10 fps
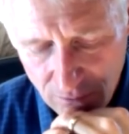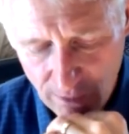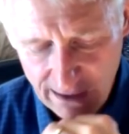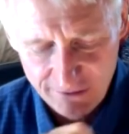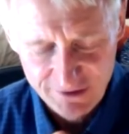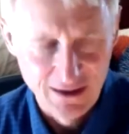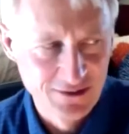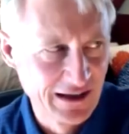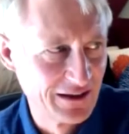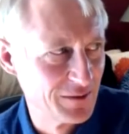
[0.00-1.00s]
what else can I
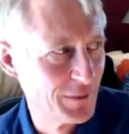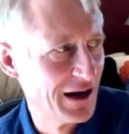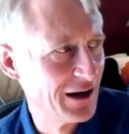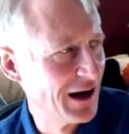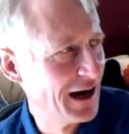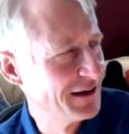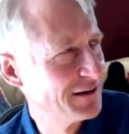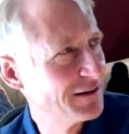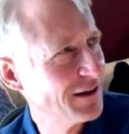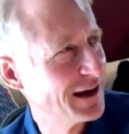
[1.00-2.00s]
tell you about? I
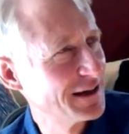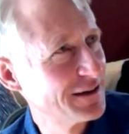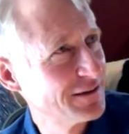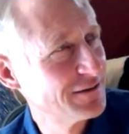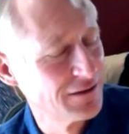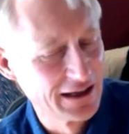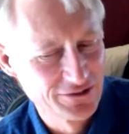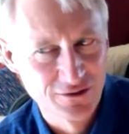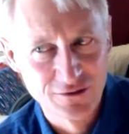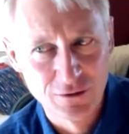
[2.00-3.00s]
like
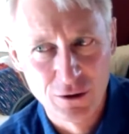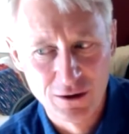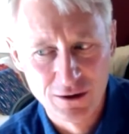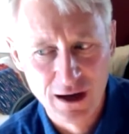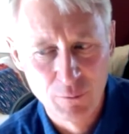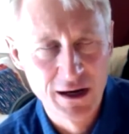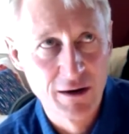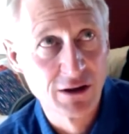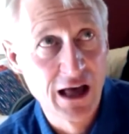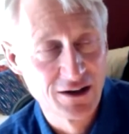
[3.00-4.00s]
lessons learned. Uh, we
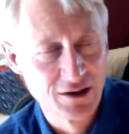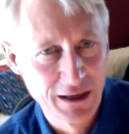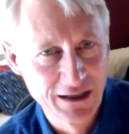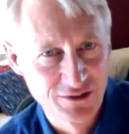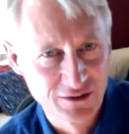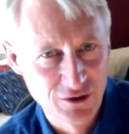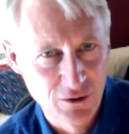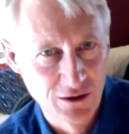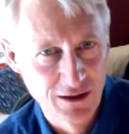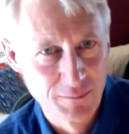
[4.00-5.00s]
have a lot of debates
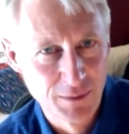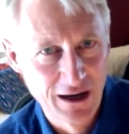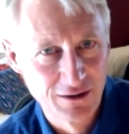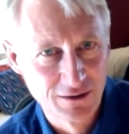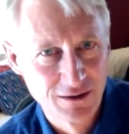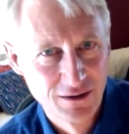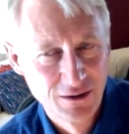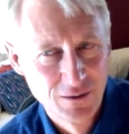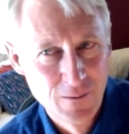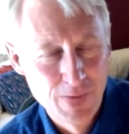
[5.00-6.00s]
internally about
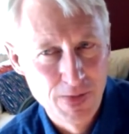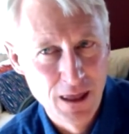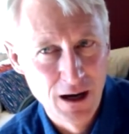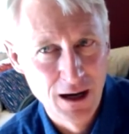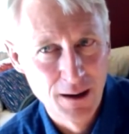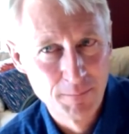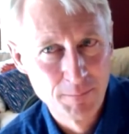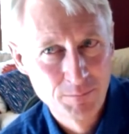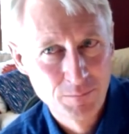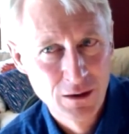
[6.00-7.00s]

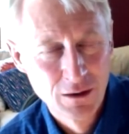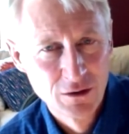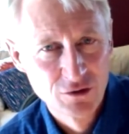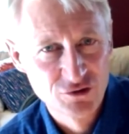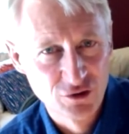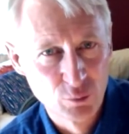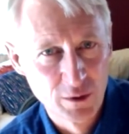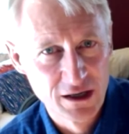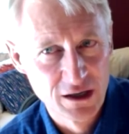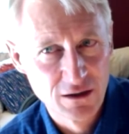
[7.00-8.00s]
um, should
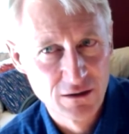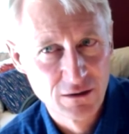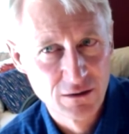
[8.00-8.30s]
we,